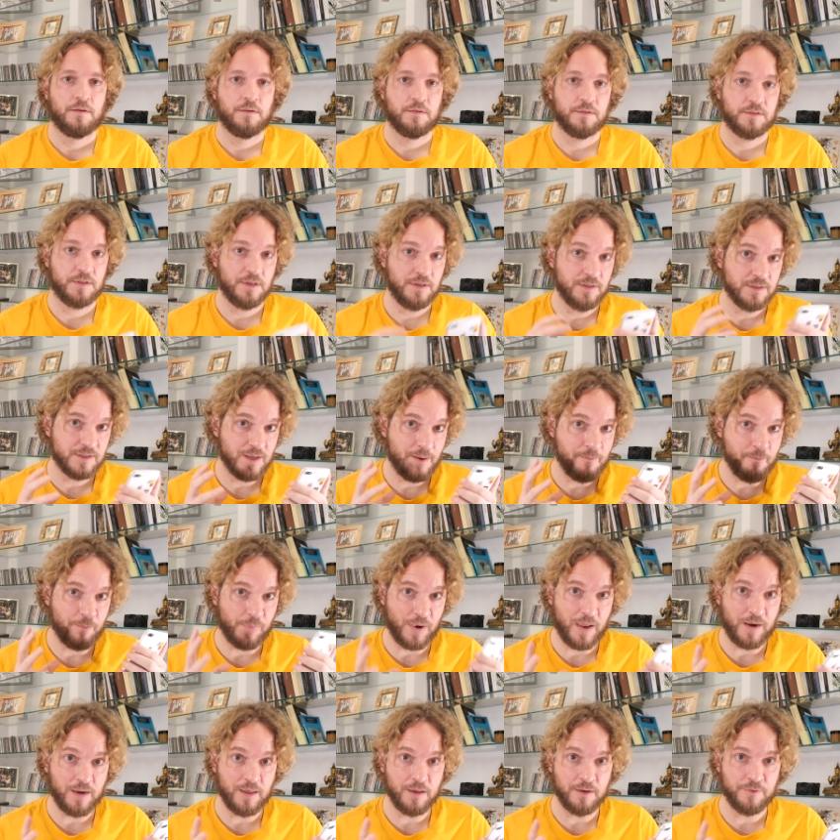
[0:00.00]
Since I'm
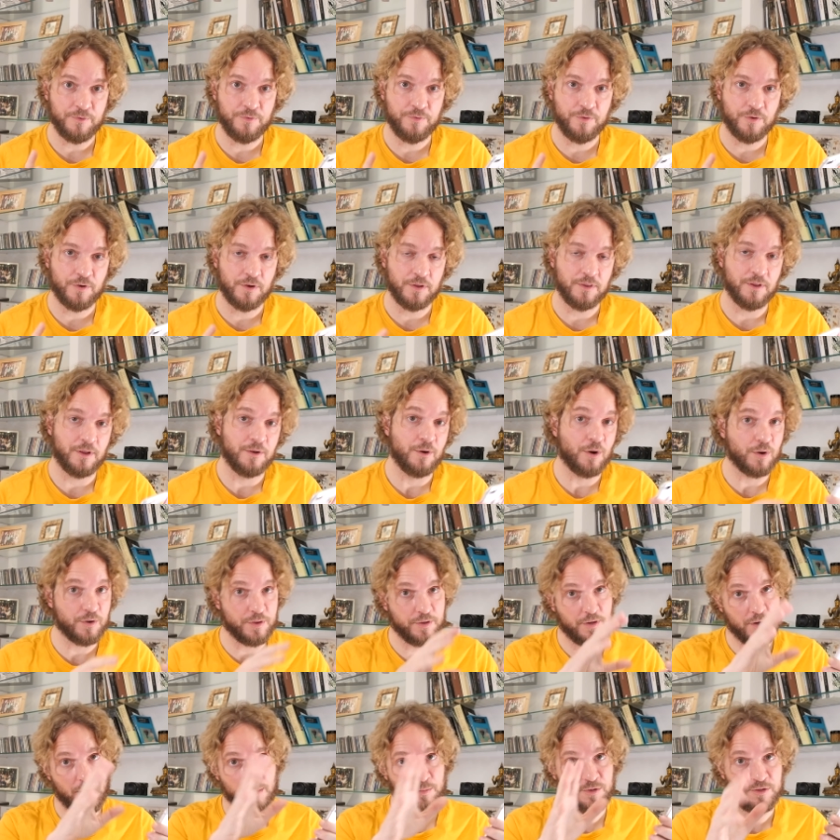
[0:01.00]
planning a photo in the
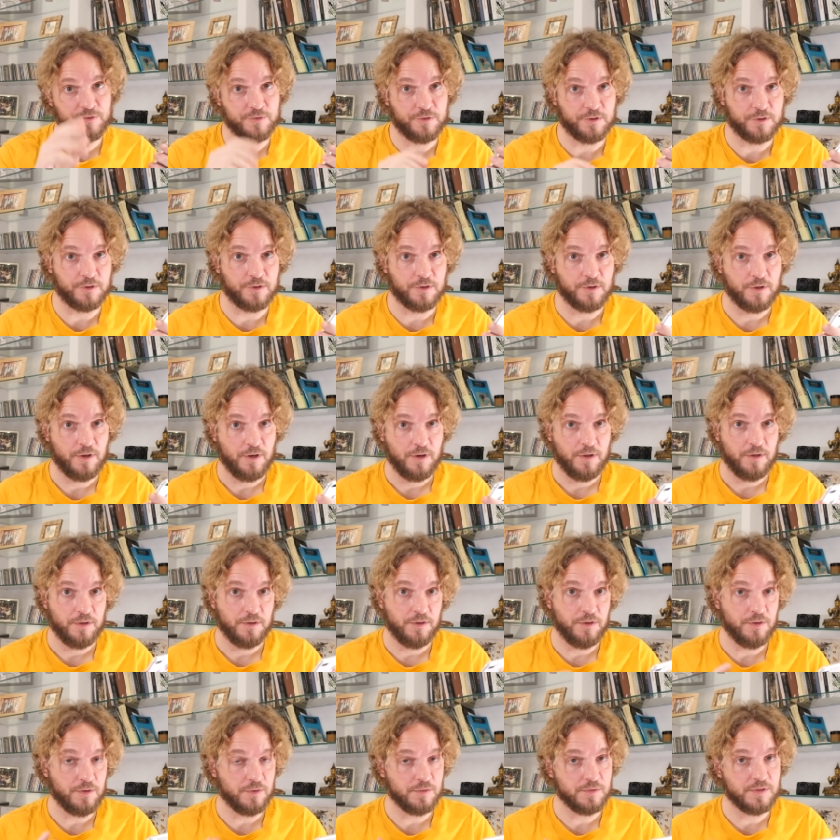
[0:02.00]
northern hemisphere,
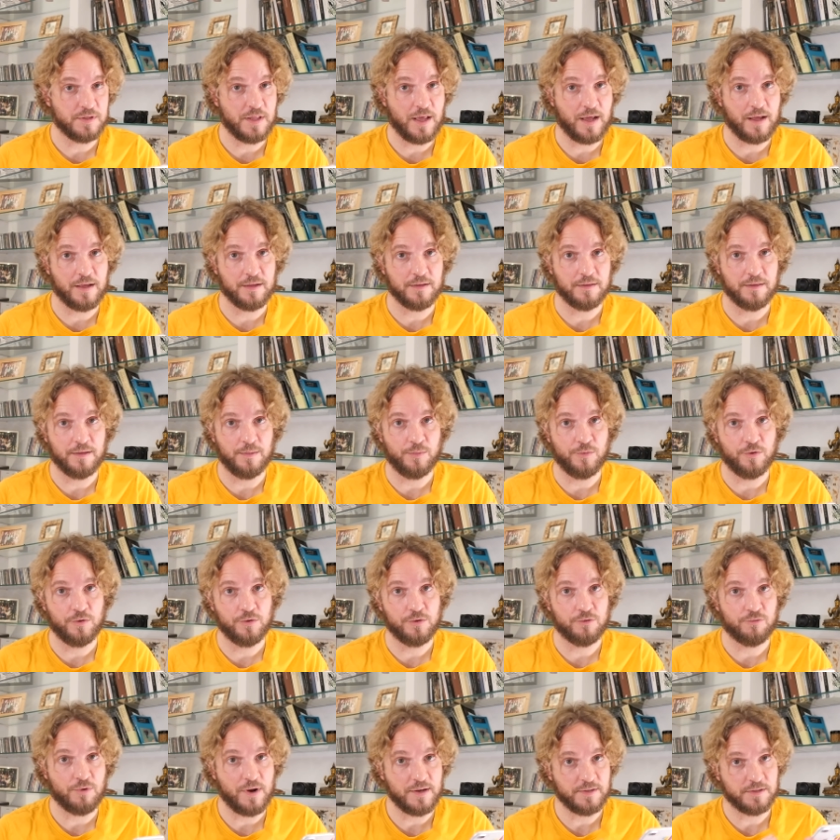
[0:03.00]
you know that the
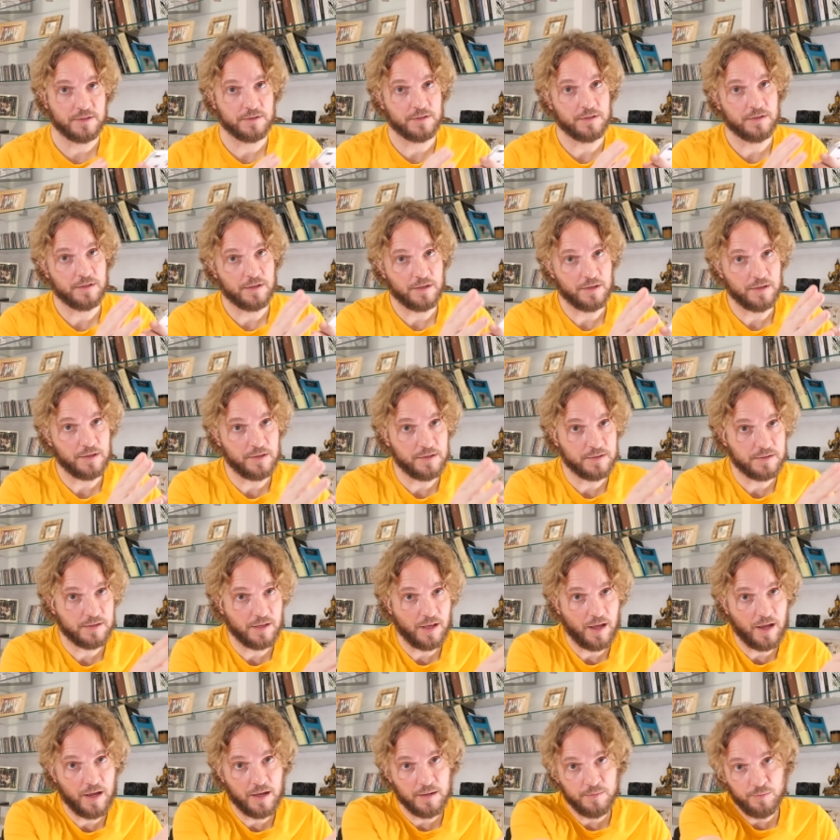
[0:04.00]
moon rises in the east
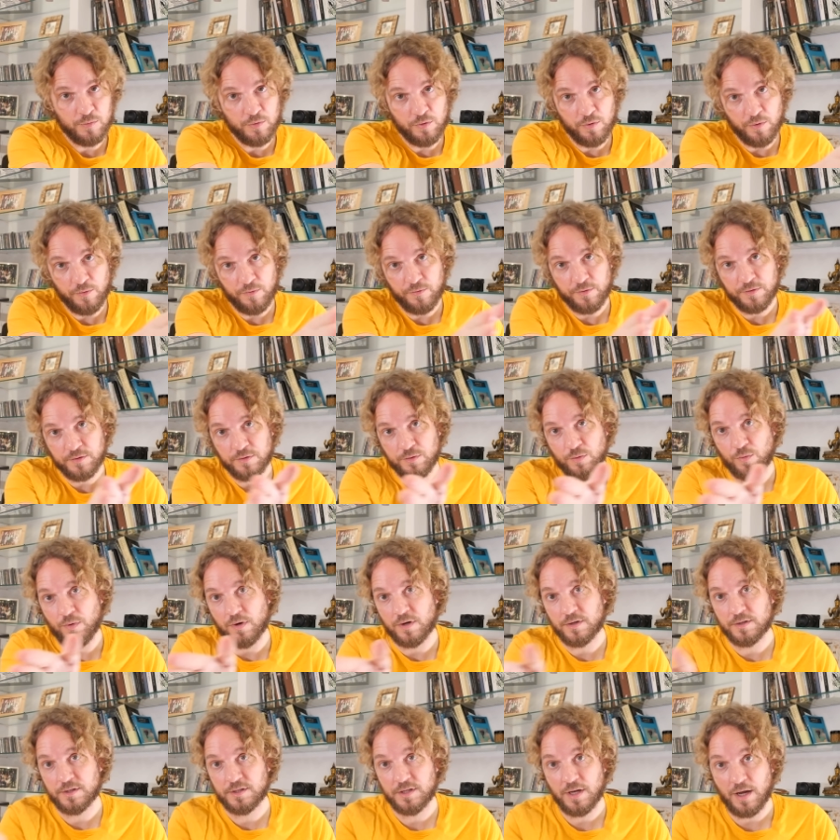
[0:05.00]
and moves
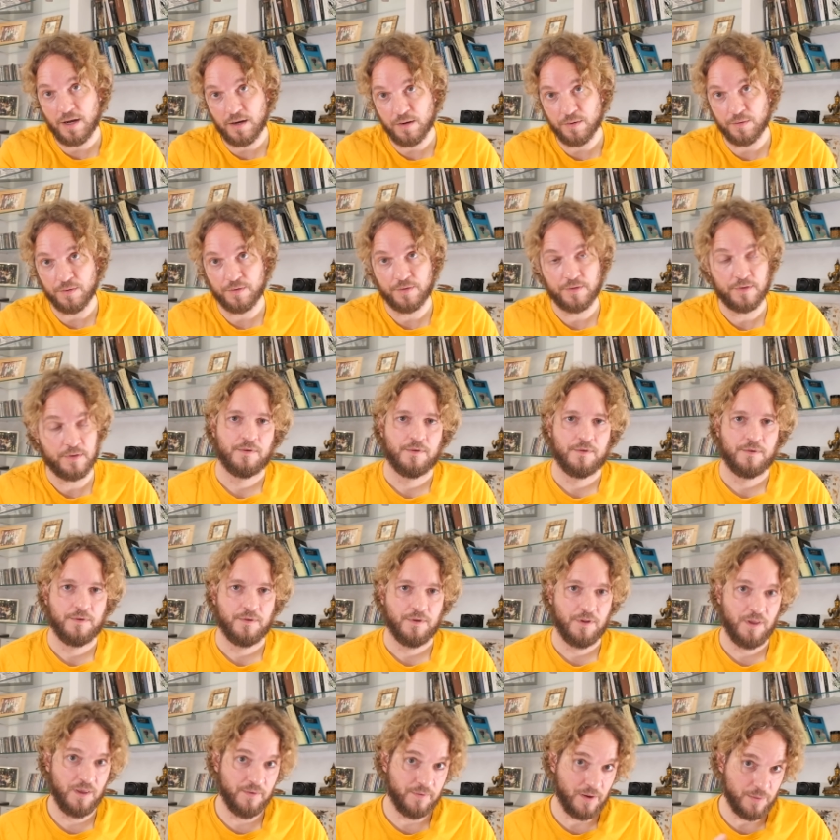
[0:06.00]
towards south.
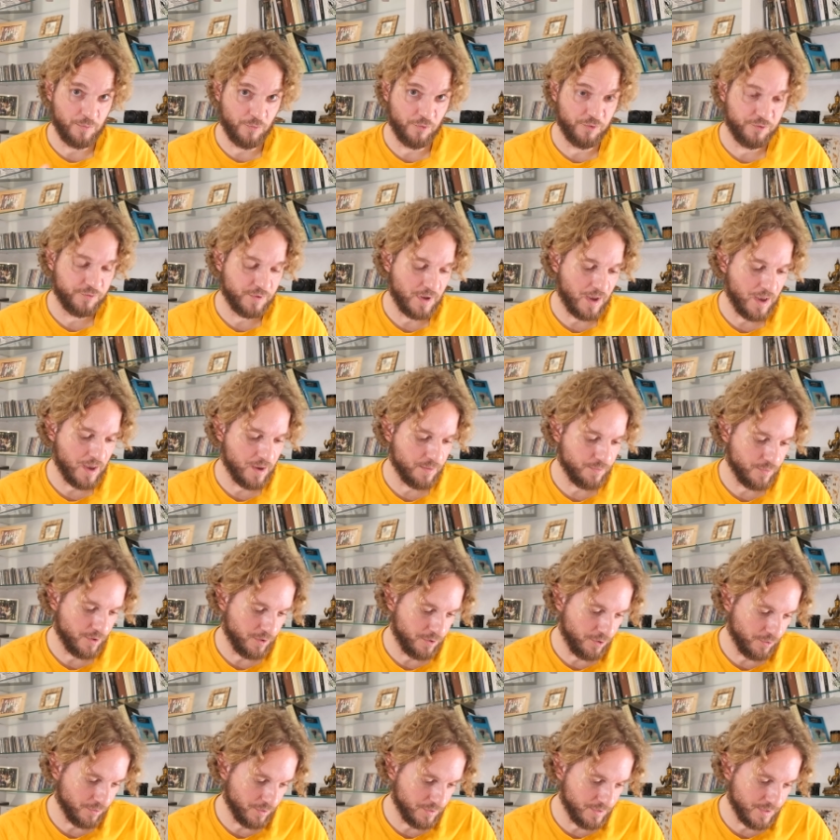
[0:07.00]
If I move time,
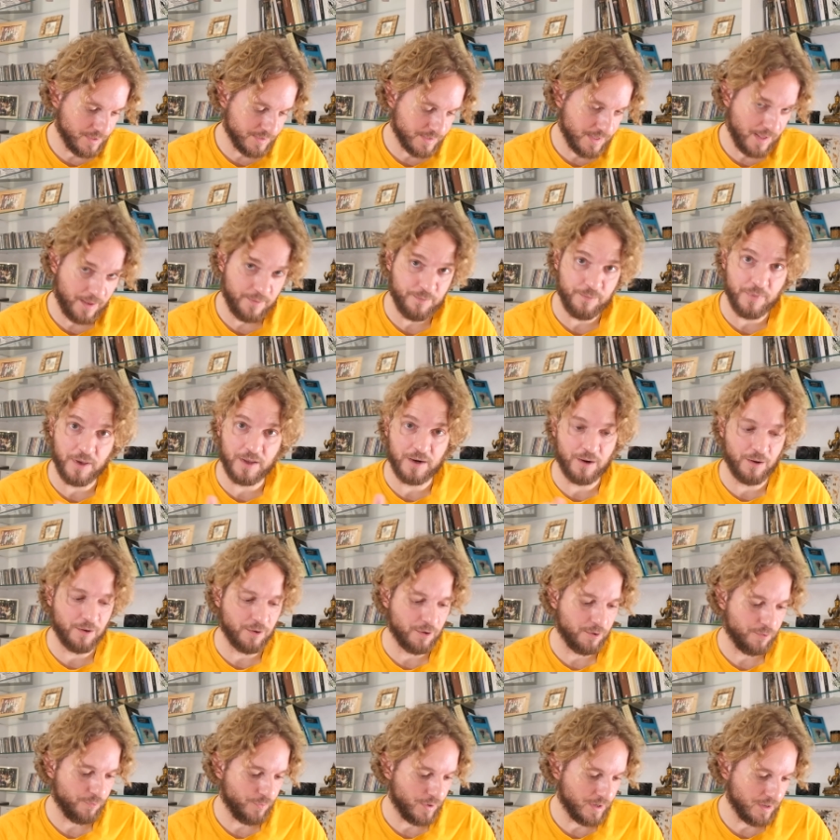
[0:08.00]
you'll understand better
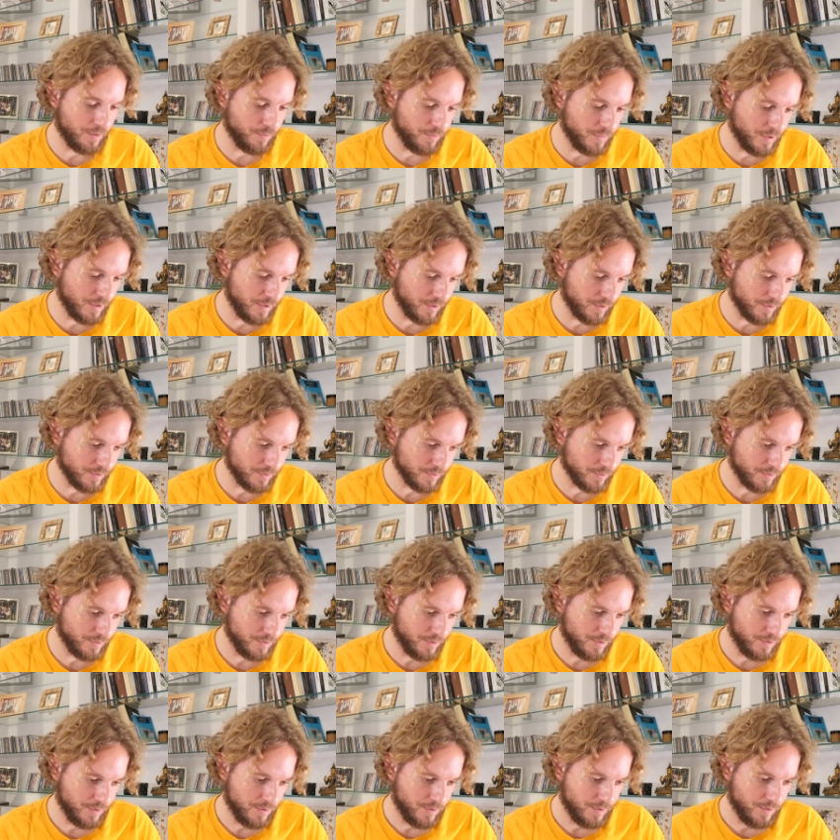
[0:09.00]
what I mean.
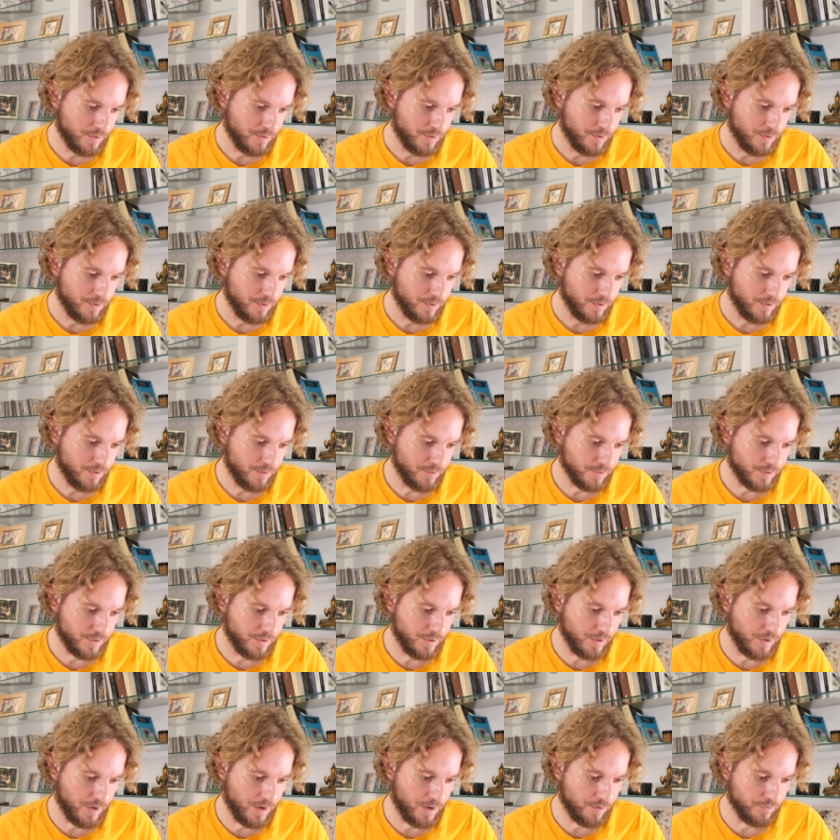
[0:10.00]
You
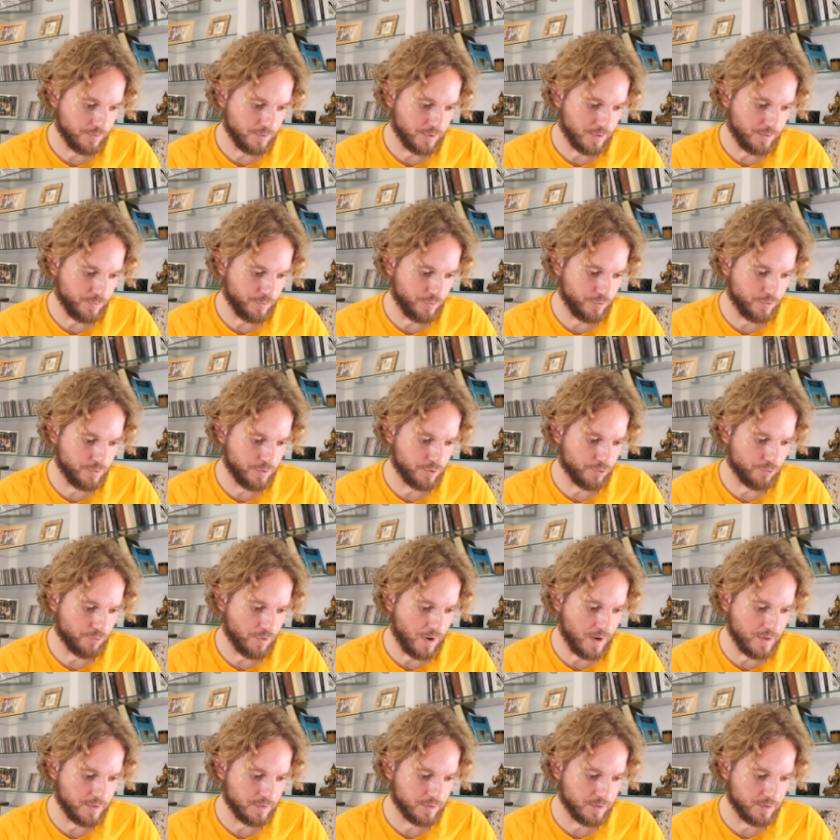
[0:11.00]
see how the moon
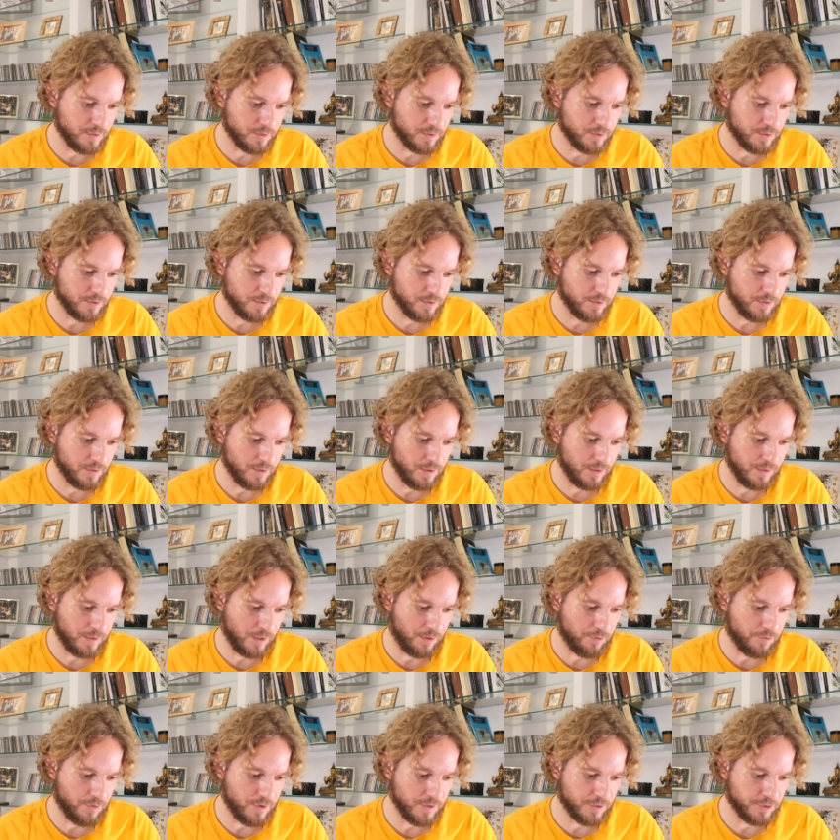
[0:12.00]
rises in the
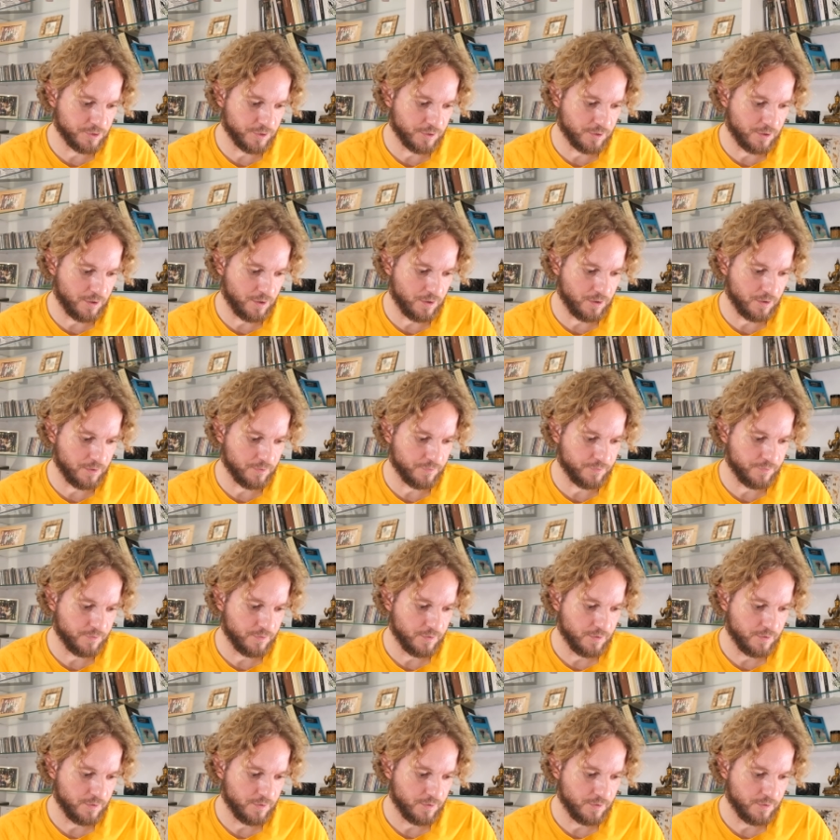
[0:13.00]
direction of